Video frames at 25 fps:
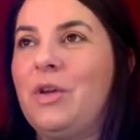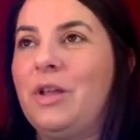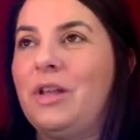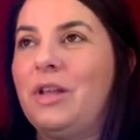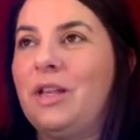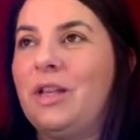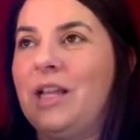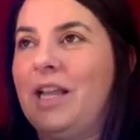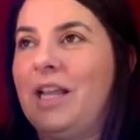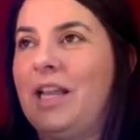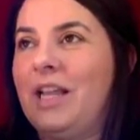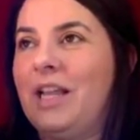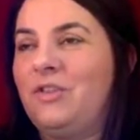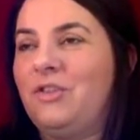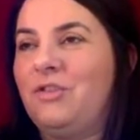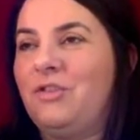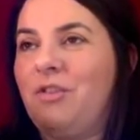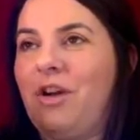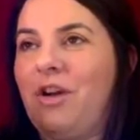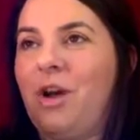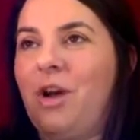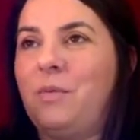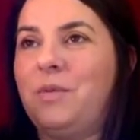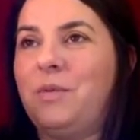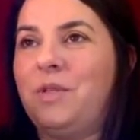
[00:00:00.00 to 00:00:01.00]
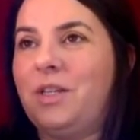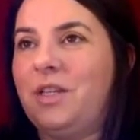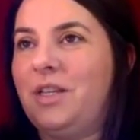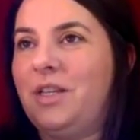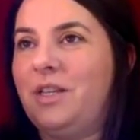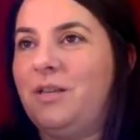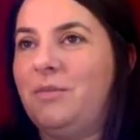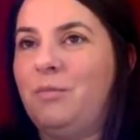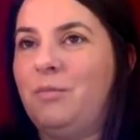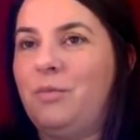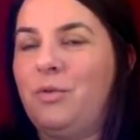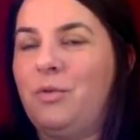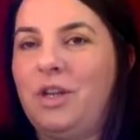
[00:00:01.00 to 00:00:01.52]
collect your
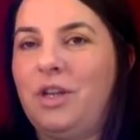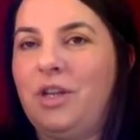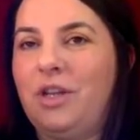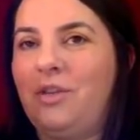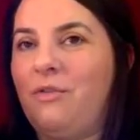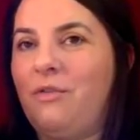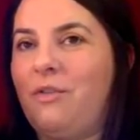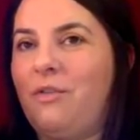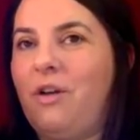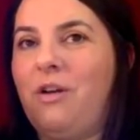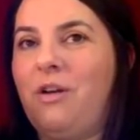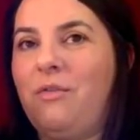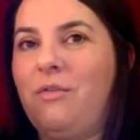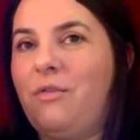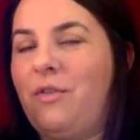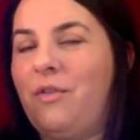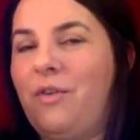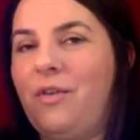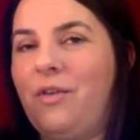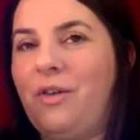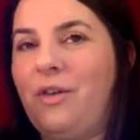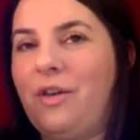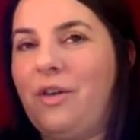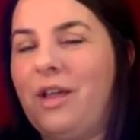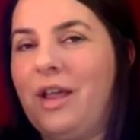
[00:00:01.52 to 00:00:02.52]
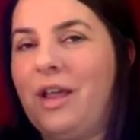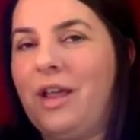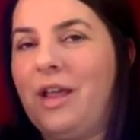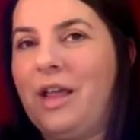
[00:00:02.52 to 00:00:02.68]
opt-in, put in your offer.